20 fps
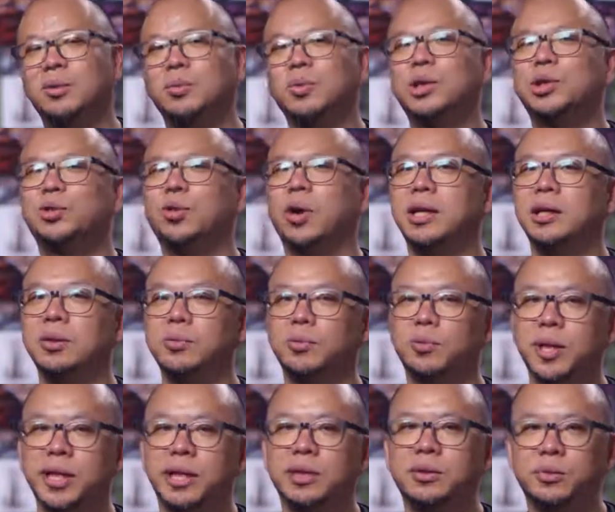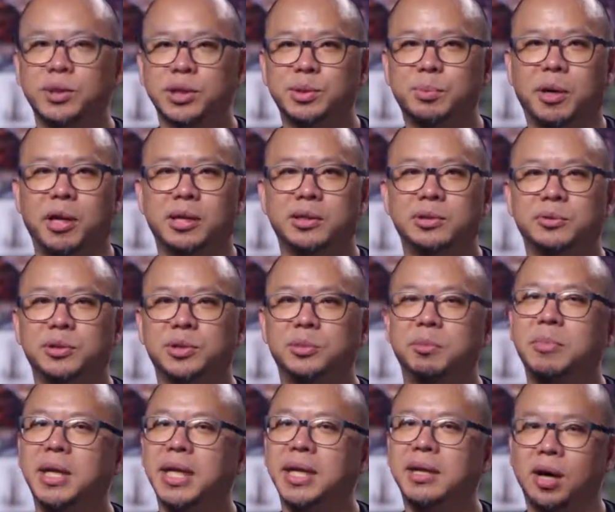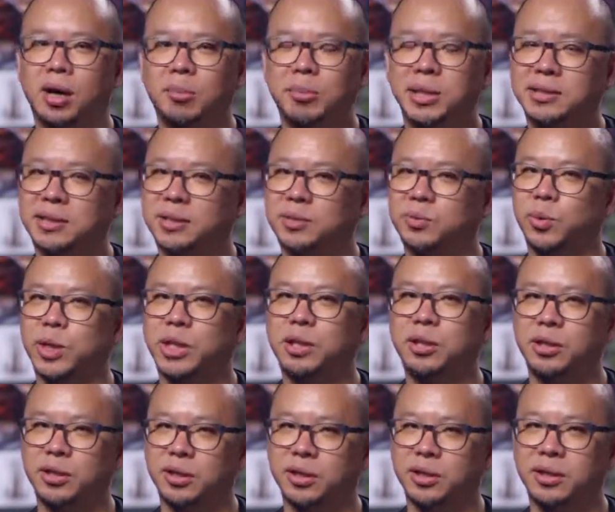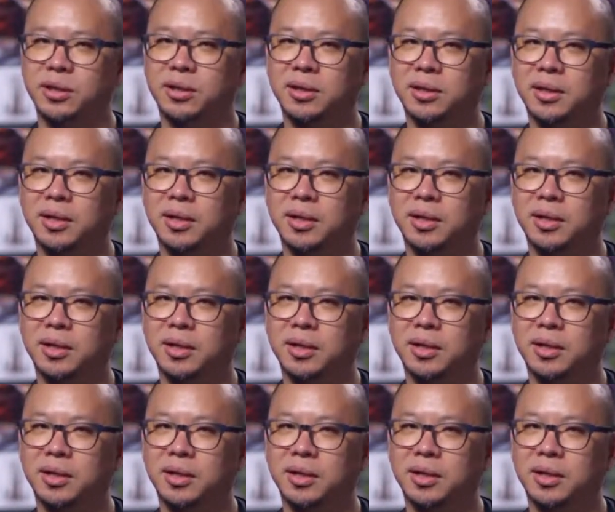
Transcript: We tried to read and respond to as many comments as we could,